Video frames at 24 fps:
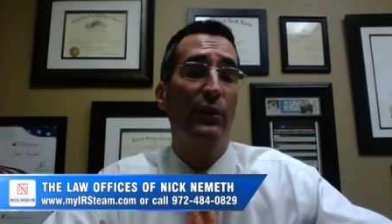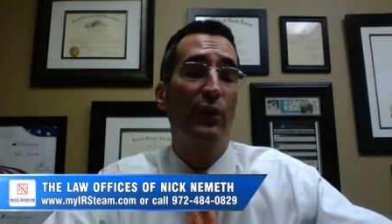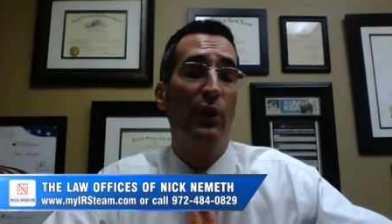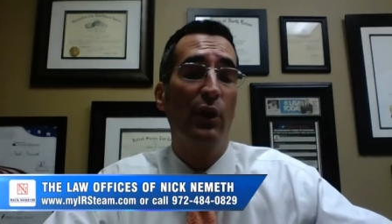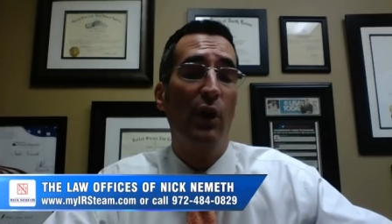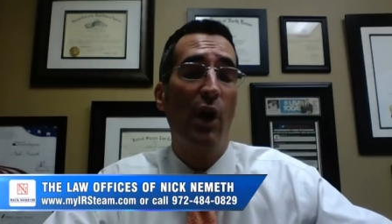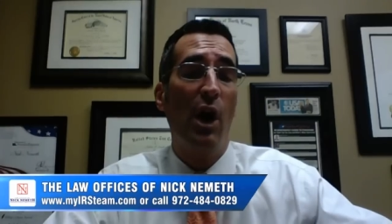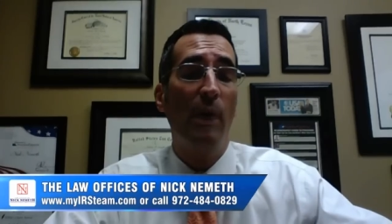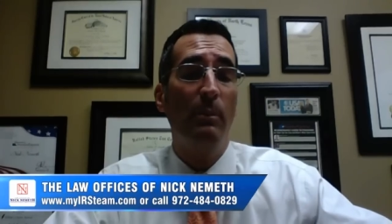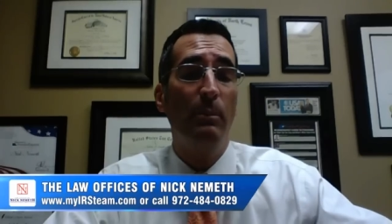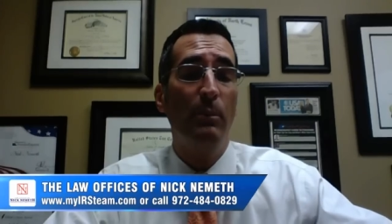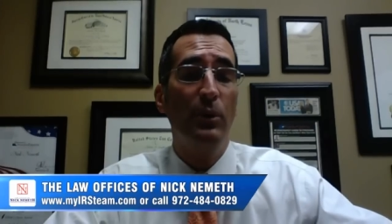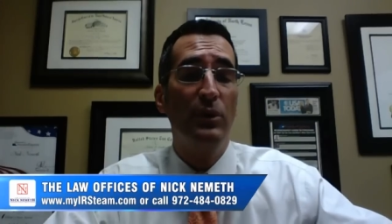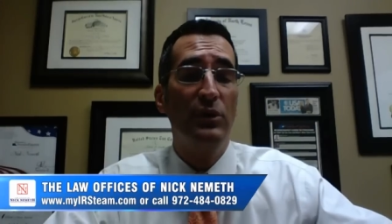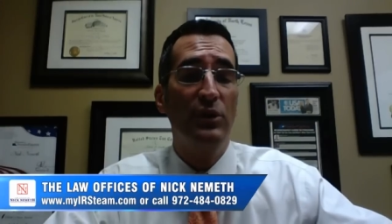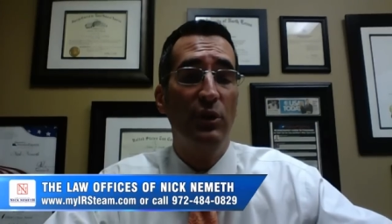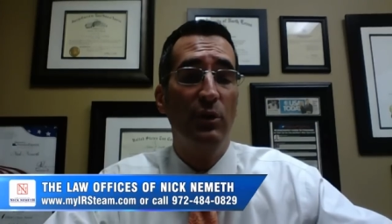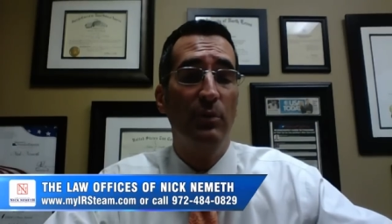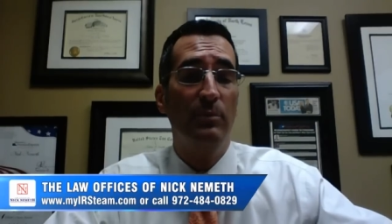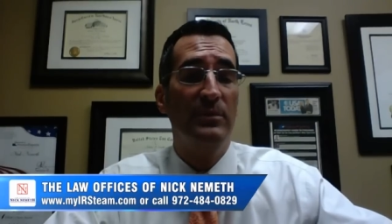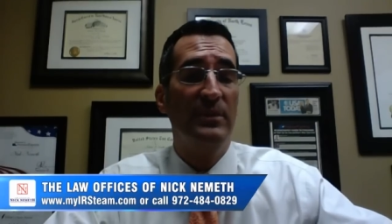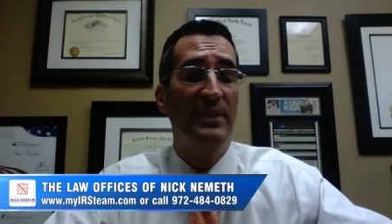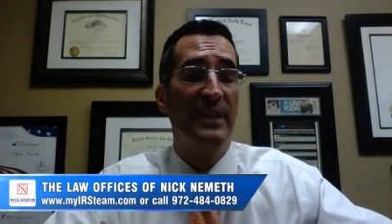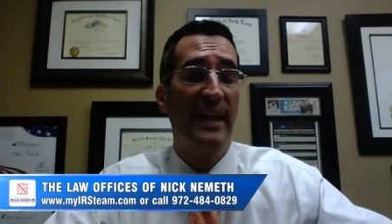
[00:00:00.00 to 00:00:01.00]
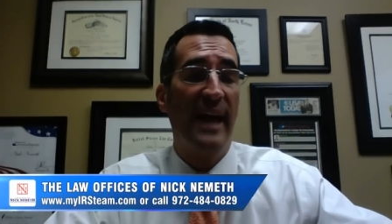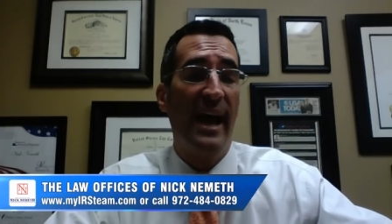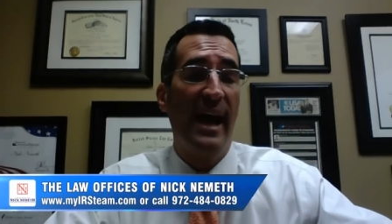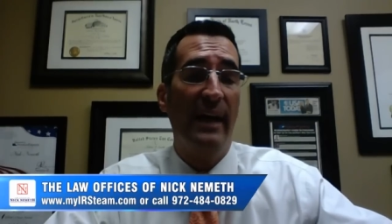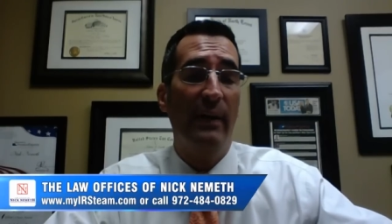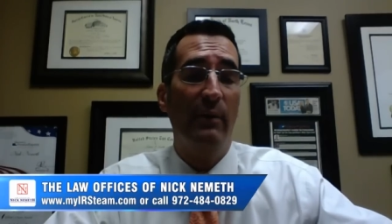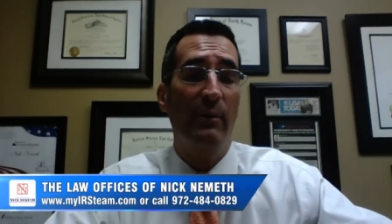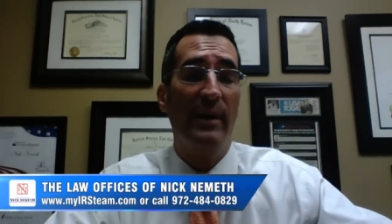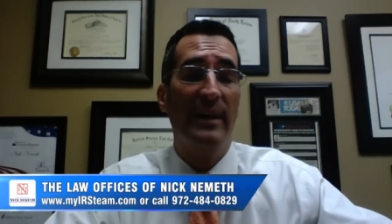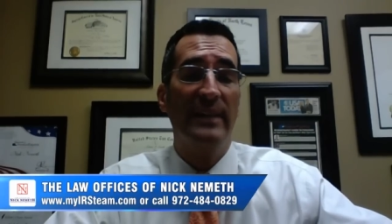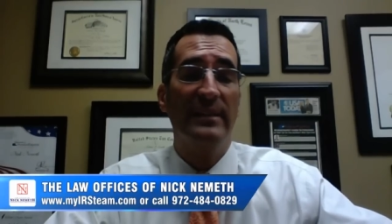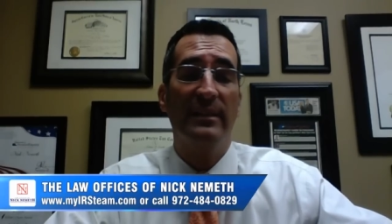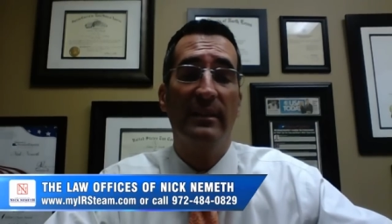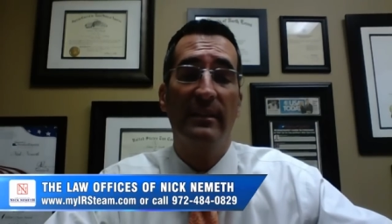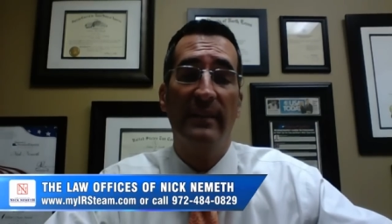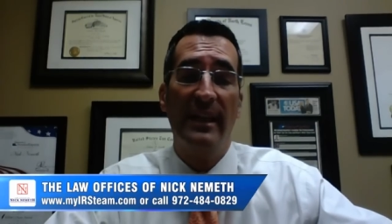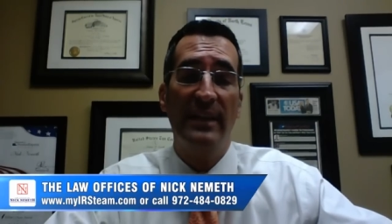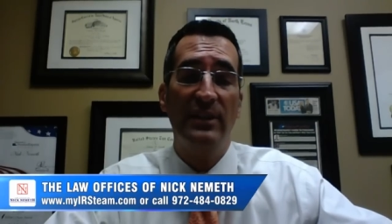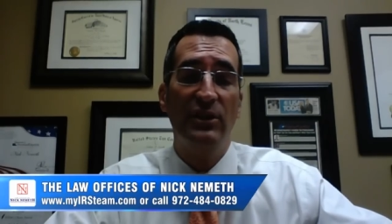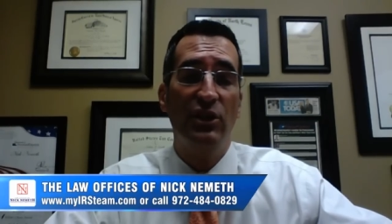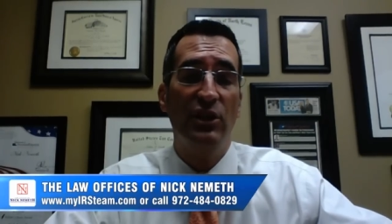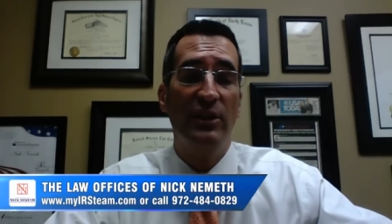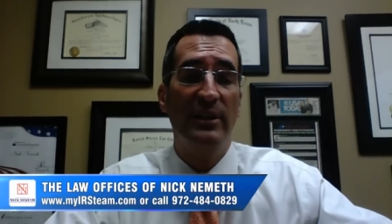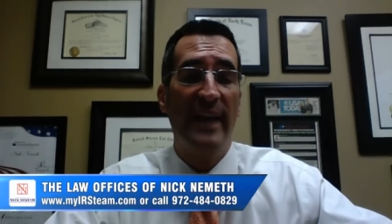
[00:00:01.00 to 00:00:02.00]
The law presumes the IRS
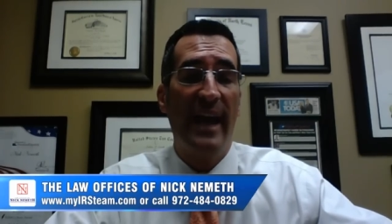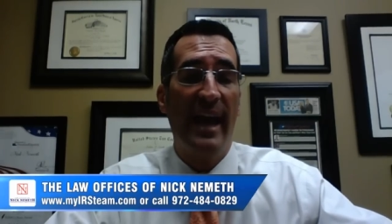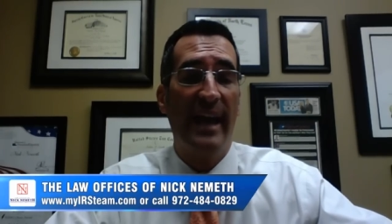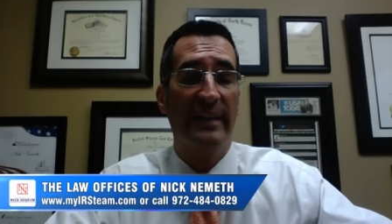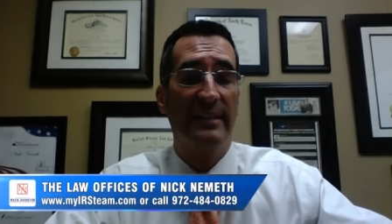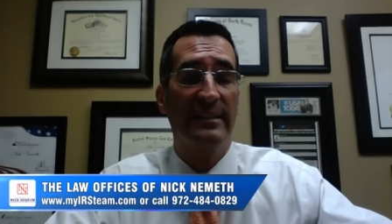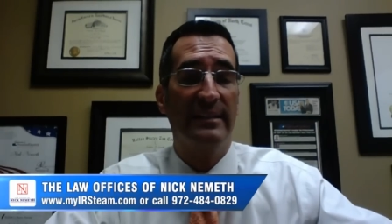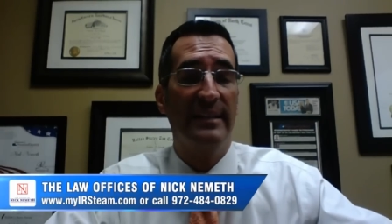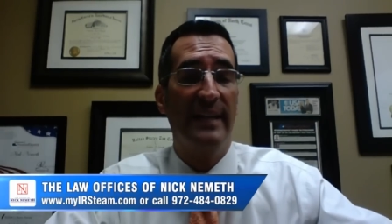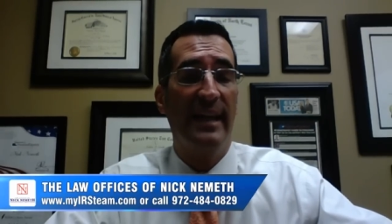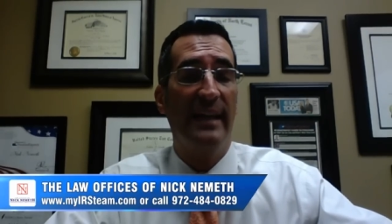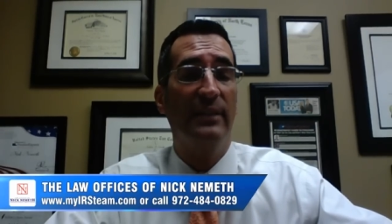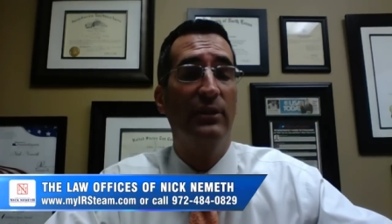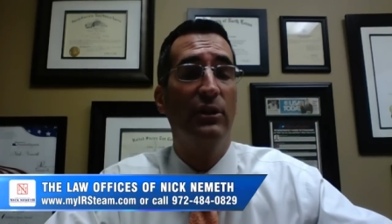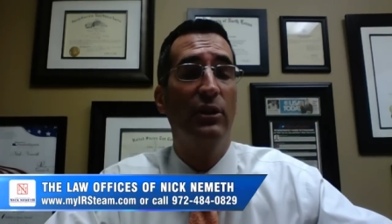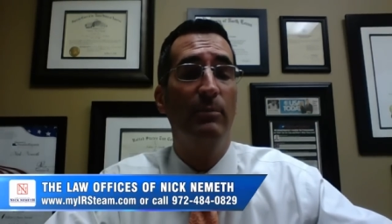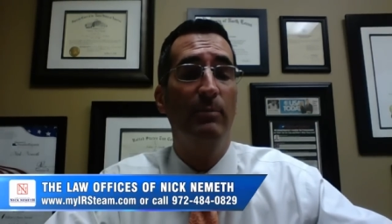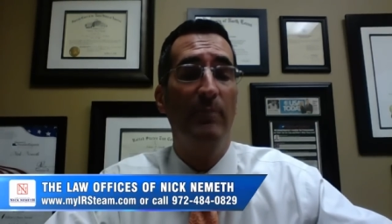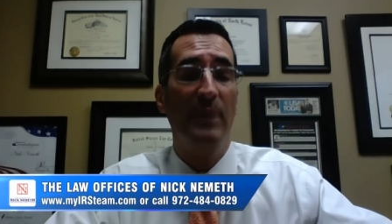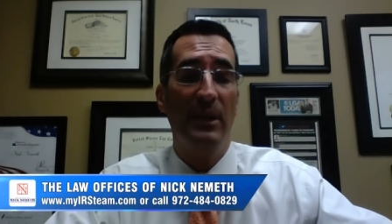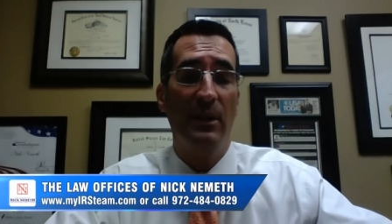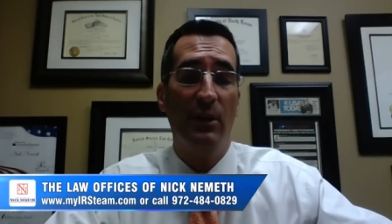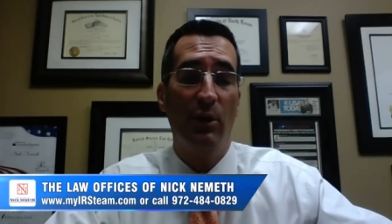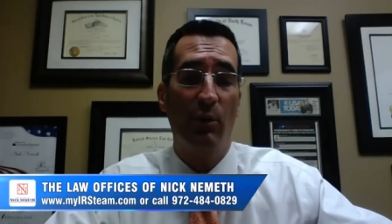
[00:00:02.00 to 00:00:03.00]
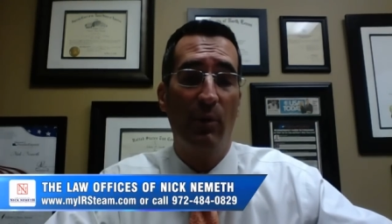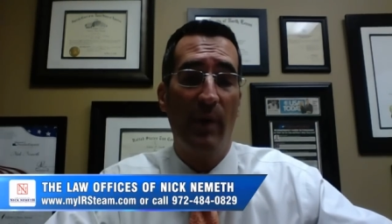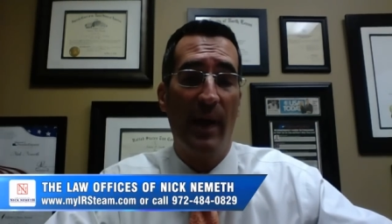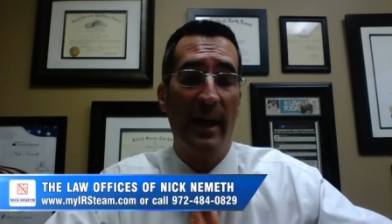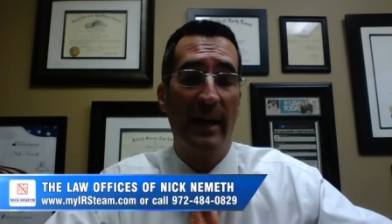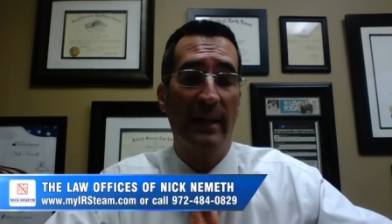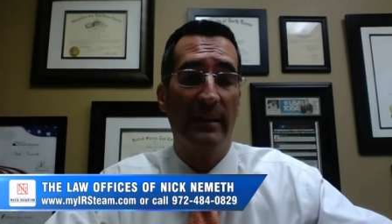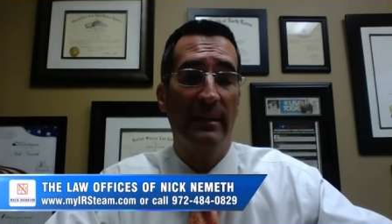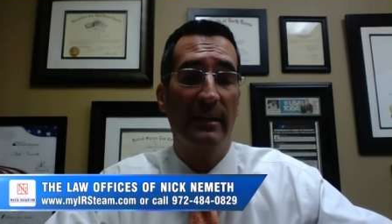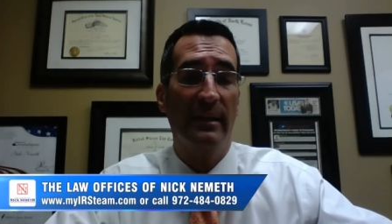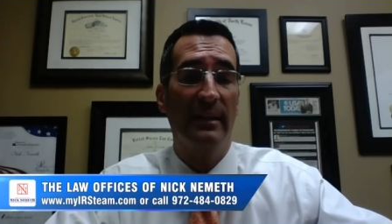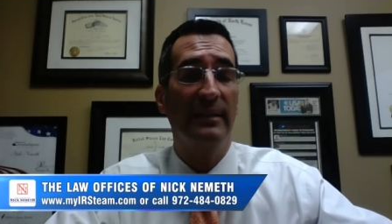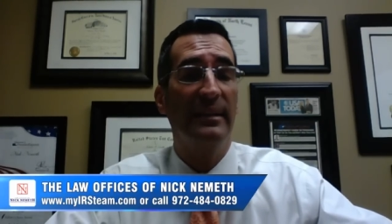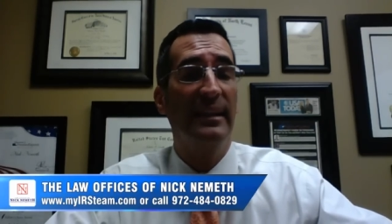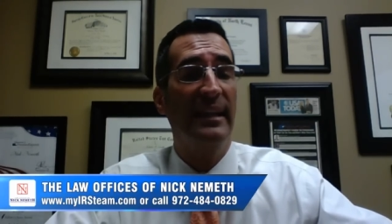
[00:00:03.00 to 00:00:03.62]
alleged tax debt to be correct.